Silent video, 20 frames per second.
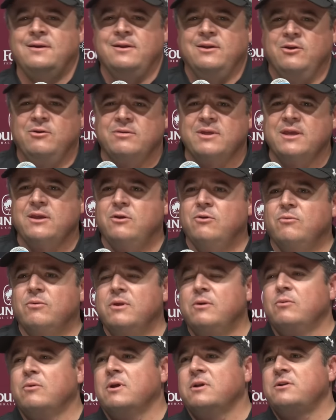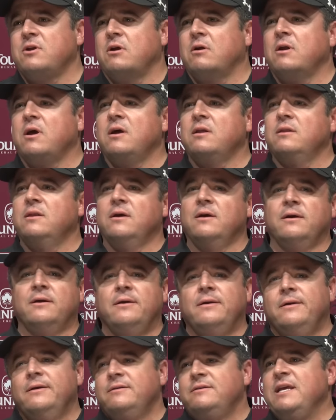You think you really want to turn on the
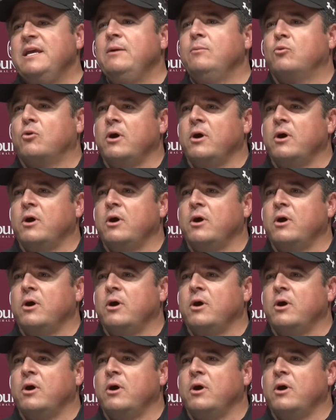team